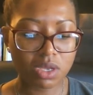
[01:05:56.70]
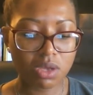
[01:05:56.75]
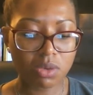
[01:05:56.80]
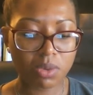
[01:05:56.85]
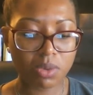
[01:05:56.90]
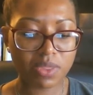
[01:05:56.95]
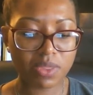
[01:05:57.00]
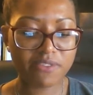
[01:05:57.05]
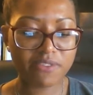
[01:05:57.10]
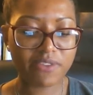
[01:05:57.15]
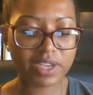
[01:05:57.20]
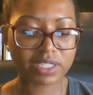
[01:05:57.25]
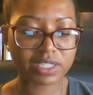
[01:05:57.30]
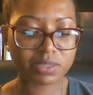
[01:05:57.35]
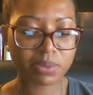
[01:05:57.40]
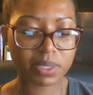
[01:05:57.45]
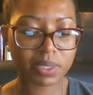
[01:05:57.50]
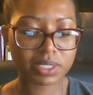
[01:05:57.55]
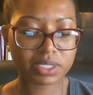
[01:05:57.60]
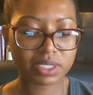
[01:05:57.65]
When the vice
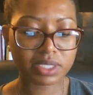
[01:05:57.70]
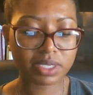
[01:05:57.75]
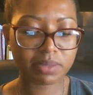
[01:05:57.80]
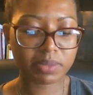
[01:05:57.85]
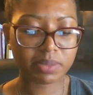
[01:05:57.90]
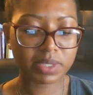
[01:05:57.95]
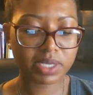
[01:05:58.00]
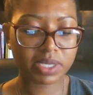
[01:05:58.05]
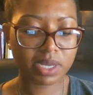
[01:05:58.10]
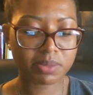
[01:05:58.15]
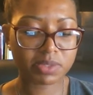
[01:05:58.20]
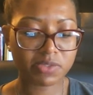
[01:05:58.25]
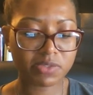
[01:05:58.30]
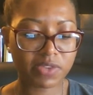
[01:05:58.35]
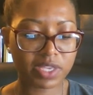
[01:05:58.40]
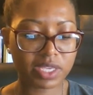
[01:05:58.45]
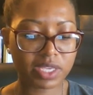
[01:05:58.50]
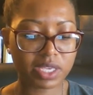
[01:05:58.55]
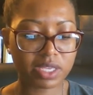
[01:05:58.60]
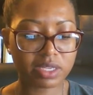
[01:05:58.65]
president becomes
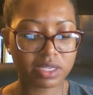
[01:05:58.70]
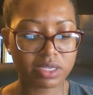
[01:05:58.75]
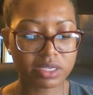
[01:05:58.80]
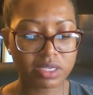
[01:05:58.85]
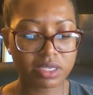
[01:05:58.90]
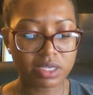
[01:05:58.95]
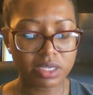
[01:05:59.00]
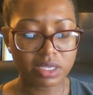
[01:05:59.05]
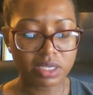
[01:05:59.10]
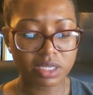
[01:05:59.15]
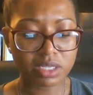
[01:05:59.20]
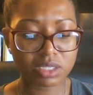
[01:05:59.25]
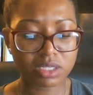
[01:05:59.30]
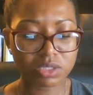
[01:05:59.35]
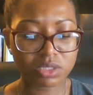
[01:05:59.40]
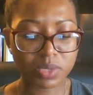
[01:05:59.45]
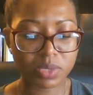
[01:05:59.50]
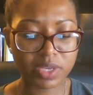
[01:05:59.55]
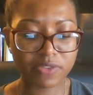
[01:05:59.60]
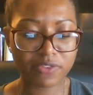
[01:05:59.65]
vacant, the
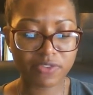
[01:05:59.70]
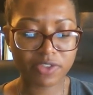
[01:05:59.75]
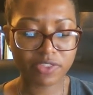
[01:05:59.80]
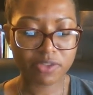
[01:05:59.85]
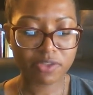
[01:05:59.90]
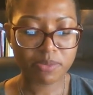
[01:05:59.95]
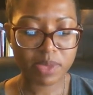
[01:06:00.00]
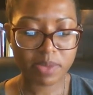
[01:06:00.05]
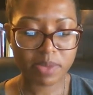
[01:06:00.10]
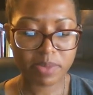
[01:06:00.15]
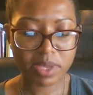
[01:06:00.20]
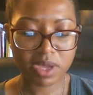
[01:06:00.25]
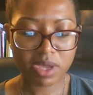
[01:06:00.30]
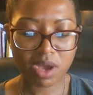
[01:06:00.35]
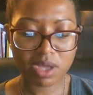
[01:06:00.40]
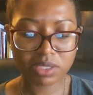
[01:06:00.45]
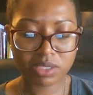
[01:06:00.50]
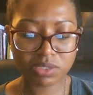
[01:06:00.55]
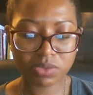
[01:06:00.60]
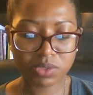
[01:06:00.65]
25th Amendment
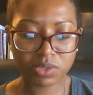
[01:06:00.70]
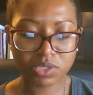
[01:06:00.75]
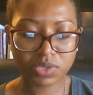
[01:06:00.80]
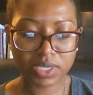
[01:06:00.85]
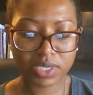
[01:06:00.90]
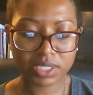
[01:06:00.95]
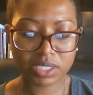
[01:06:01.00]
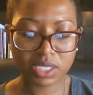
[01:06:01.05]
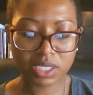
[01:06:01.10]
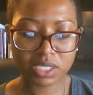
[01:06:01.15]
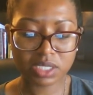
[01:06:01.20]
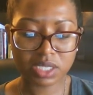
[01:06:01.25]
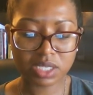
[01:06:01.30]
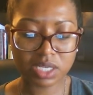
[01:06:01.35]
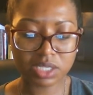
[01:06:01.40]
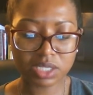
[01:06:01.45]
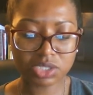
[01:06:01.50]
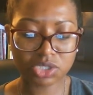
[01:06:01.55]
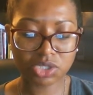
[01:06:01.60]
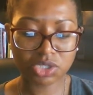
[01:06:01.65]
also addresses
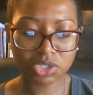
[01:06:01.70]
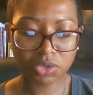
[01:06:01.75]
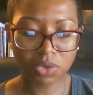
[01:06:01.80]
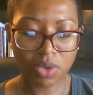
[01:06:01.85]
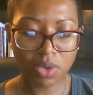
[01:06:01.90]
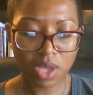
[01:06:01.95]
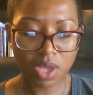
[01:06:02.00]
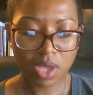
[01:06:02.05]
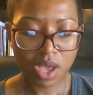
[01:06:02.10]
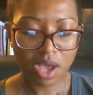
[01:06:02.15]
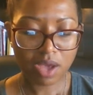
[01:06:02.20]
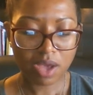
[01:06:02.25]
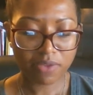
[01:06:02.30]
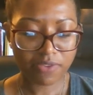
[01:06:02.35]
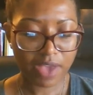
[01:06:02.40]
the issue of